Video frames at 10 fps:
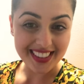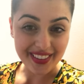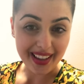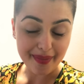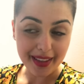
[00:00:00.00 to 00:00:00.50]
So
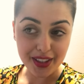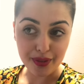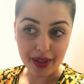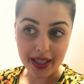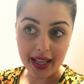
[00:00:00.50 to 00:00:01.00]
yeah, that's
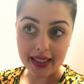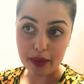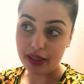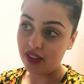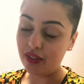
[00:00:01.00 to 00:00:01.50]
a really
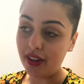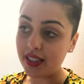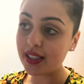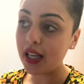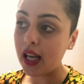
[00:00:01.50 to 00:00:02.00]
handy piece of advice.